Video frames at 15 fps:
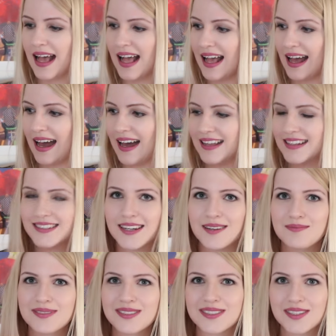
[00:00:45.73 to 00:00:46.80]
And
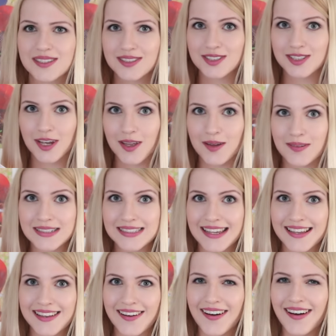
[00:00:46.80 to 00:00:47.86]
I'm just gonna show you what I